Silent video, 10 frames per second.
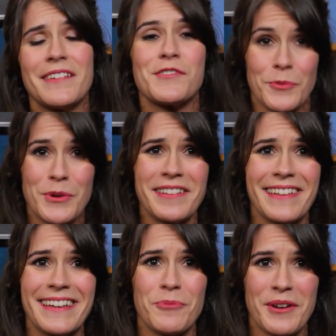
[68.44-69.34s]
So
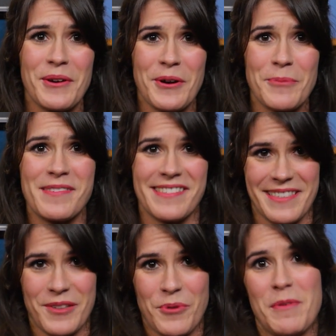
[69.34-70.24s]
really, one hopes
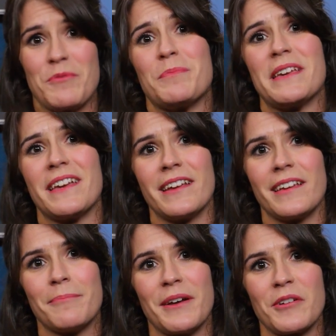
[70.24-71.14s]
that the women would be
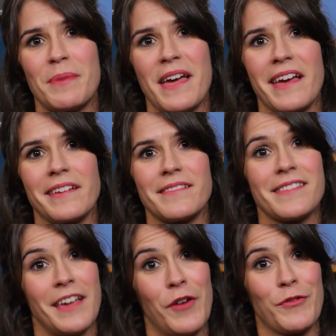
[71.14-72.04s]
getting better bangs
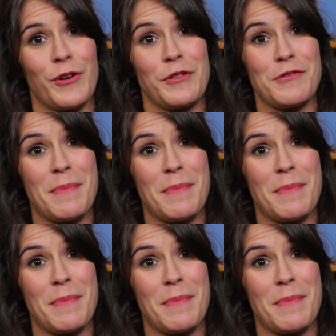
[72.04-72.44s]
for all those